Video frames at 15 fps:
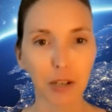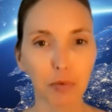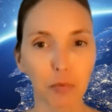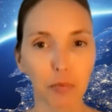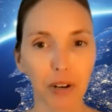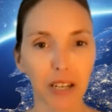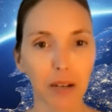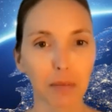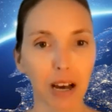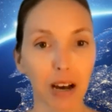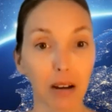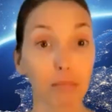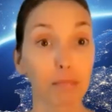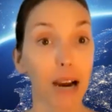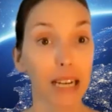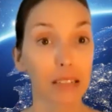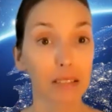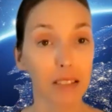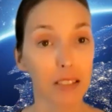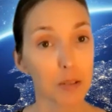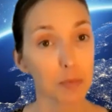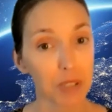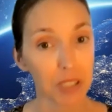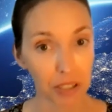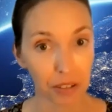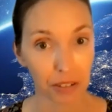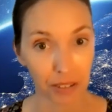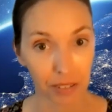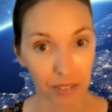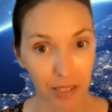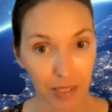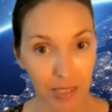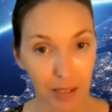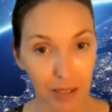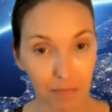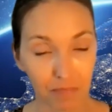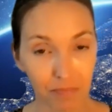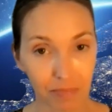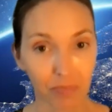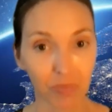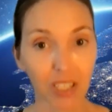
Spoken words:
will bring about mindless materialism,